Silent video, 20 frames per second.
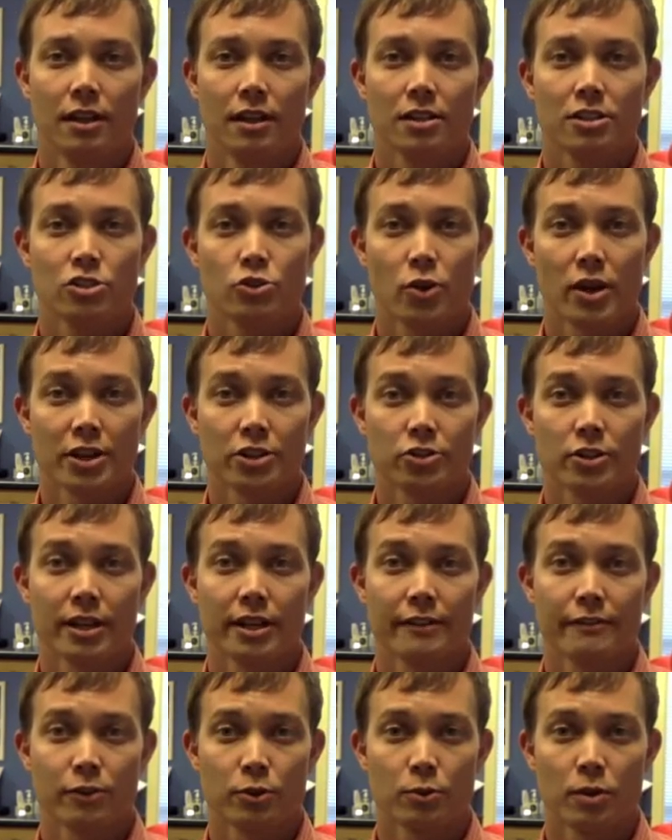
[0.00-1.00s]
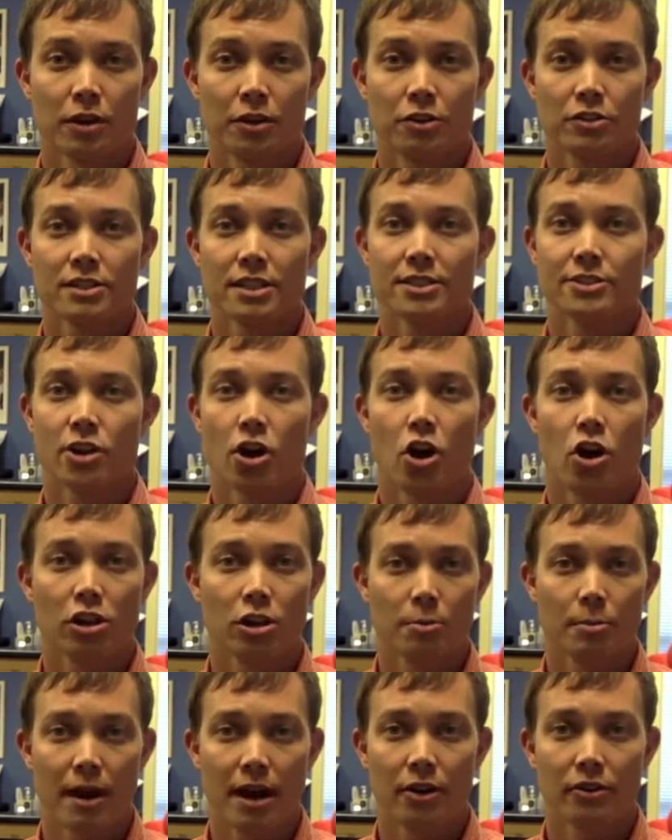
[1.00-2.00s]
Strength training for runners is all
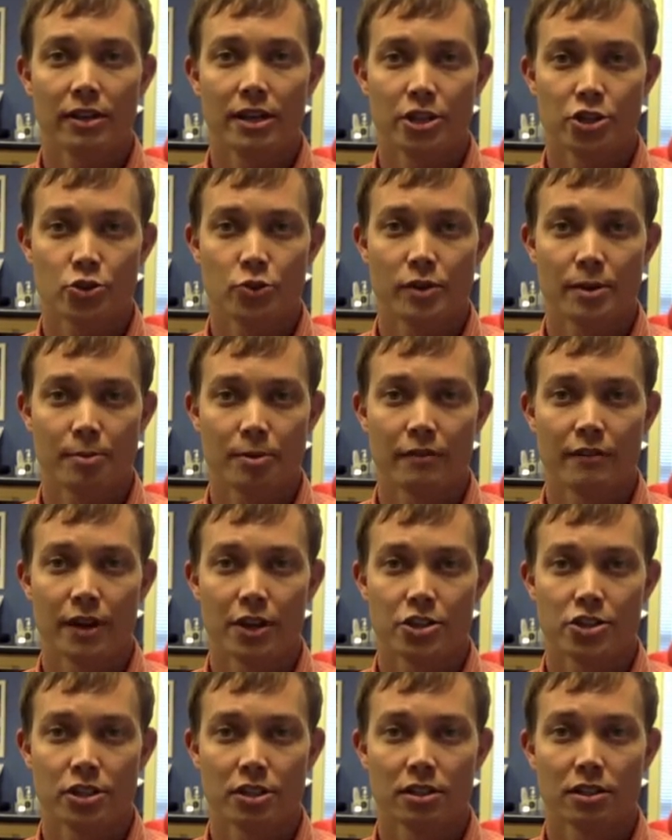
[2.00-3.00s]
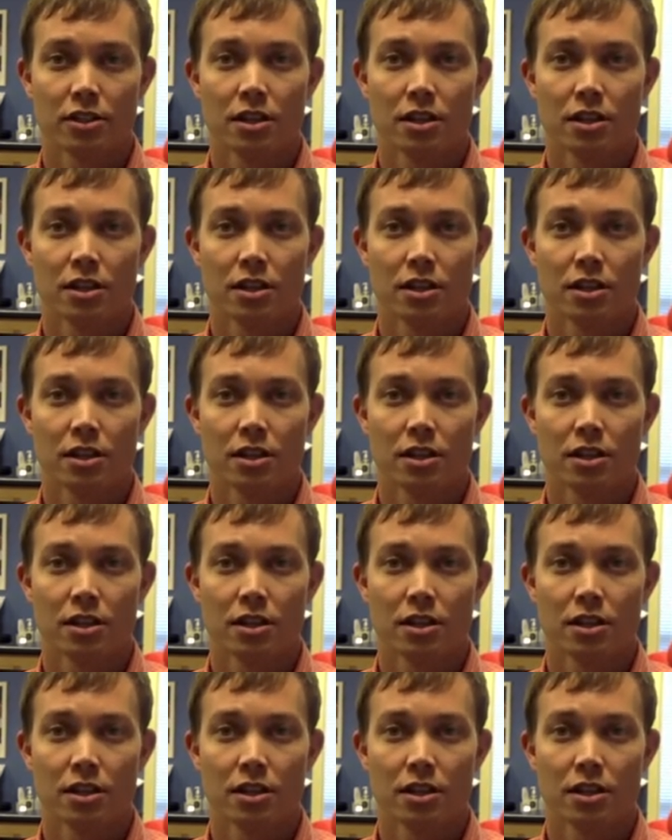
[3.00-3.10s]
about injury prevention.